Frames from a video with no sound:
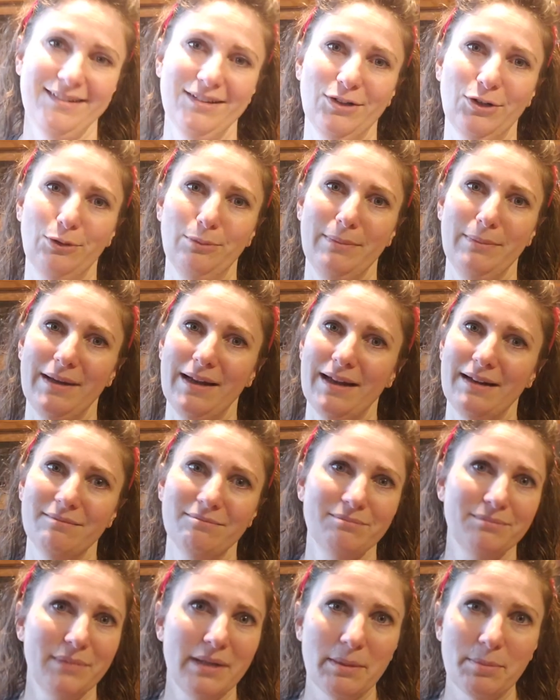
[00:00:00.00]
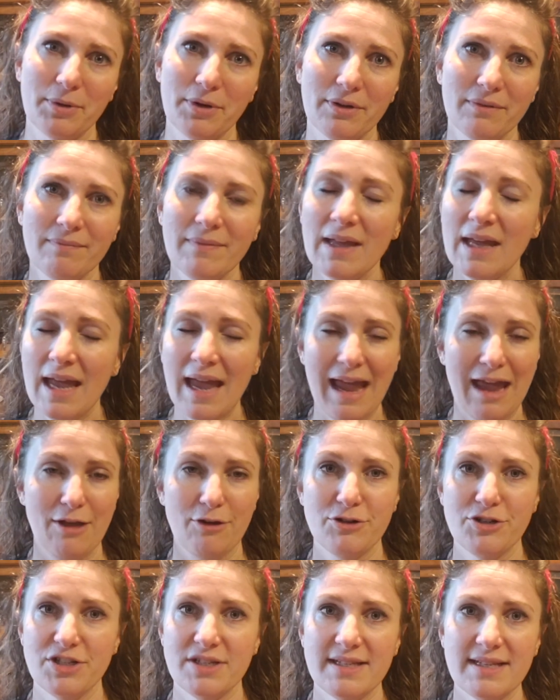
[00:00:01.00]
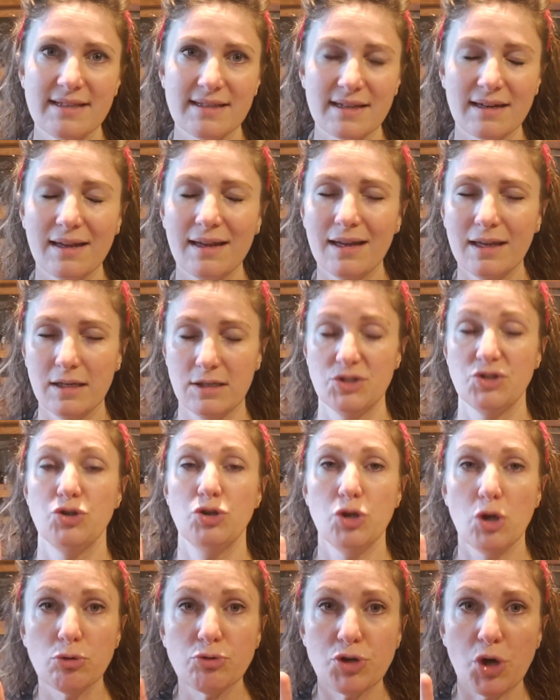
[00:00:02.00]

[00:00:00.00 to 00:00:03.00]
Oh man, people, allergy season, it is no